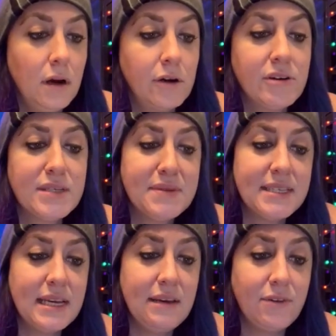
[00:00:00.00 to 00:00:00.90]
On
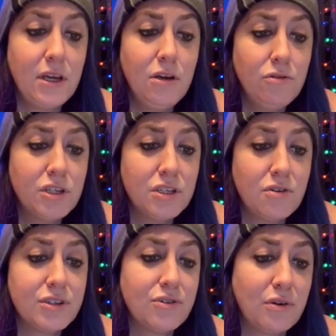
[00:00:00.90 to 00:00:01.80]
Christmas Eve, a huge
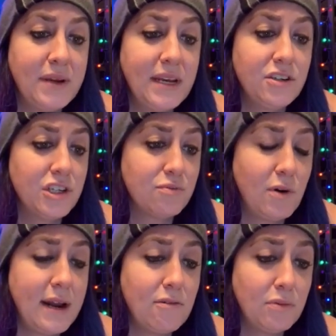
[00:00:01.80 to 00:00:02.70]
snowstorm hit just
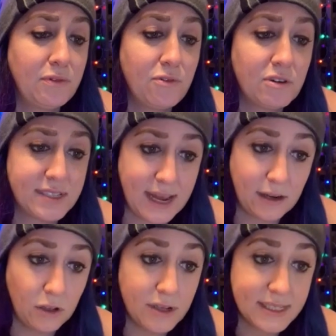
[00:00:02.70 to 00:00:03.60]
1 hour before
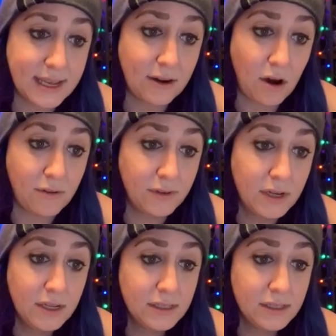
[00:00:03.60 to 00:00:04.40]
Santa Claus set off.